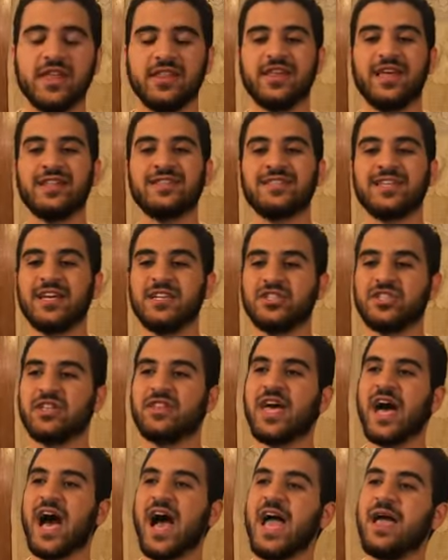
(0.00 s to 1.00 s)
The intention
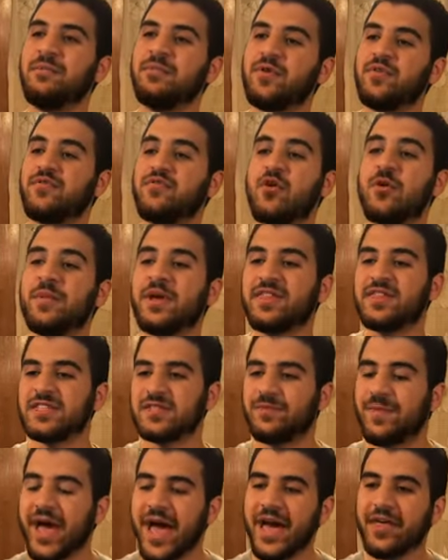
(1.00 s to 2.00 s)
that I am performing this
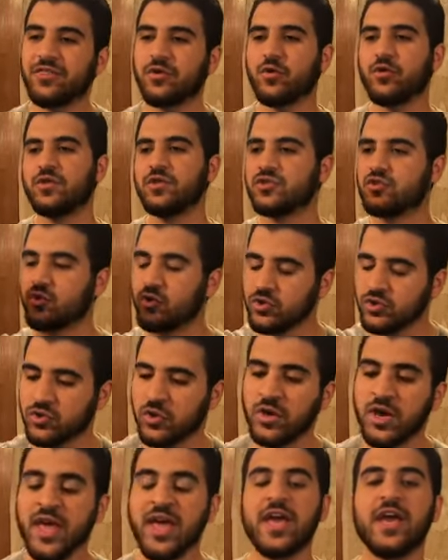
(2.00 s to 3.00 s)
bath or this
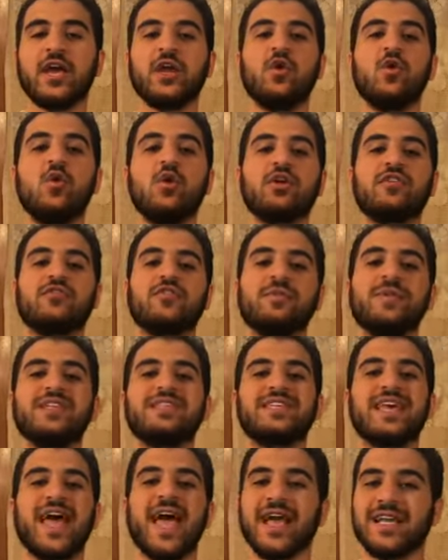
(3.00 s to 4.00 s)
ghusl in order for me
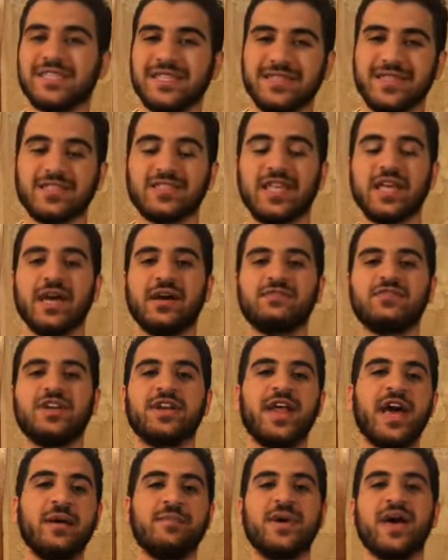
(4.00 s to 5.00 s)
to exit the state of
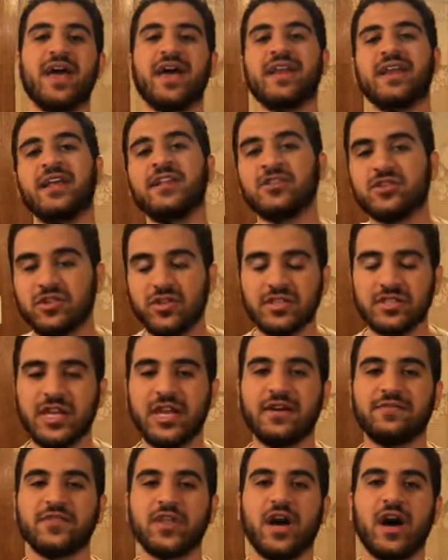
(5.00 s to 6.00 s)
Janaba and enter the state
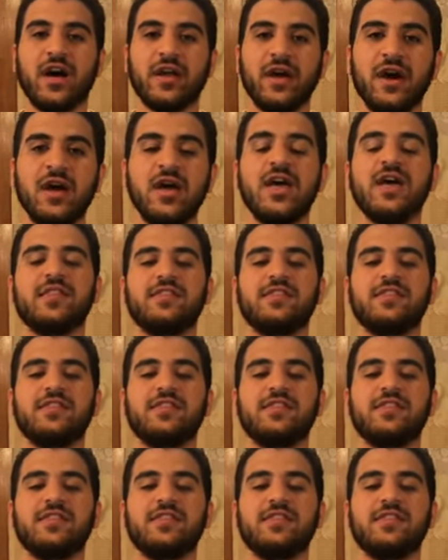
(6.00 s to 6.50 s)
of Tahara.